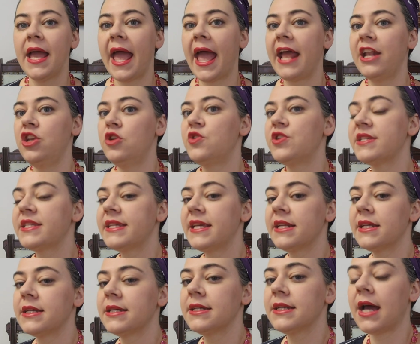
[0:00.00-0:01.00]
And you just get
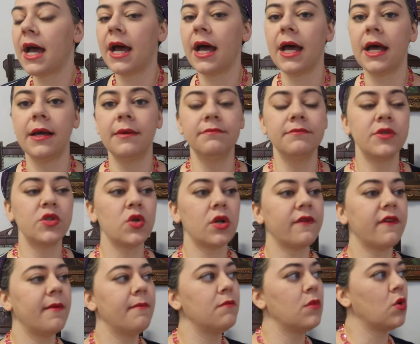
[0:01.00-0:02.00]
a sort
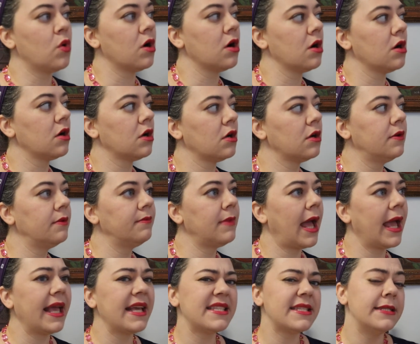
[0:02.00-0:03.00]
of a more,
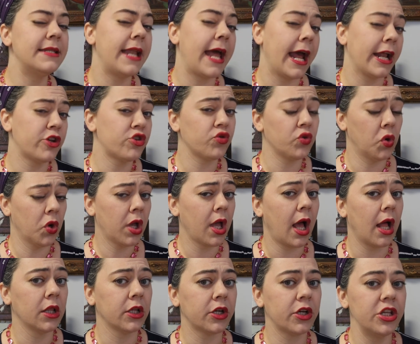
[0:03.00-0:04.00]
I guess, natural
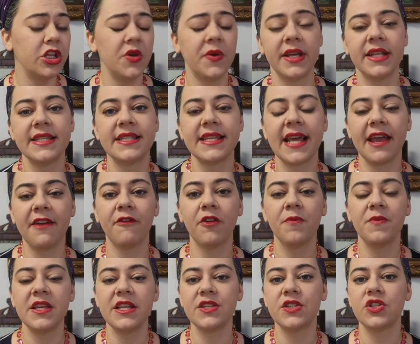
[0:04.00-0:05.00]
color, you could say,
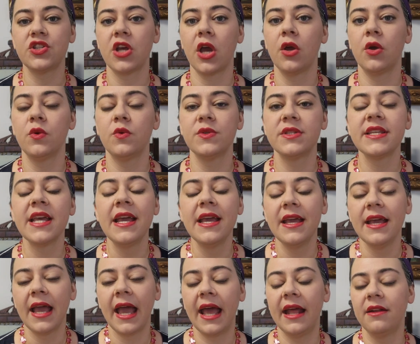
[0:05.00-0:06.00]
from these stones,
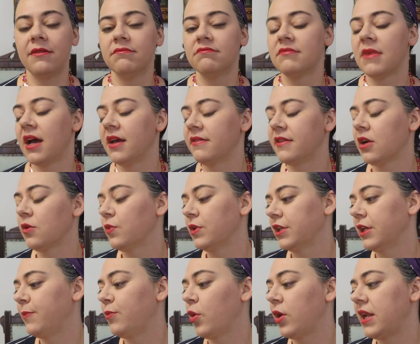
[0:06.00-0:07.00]
and they're
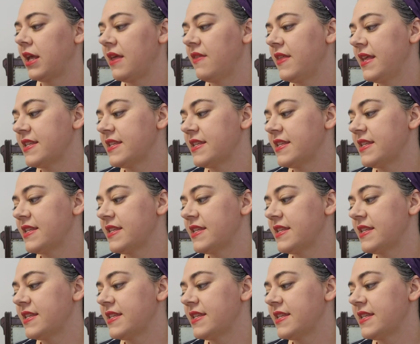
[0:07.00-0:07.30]
really pretty.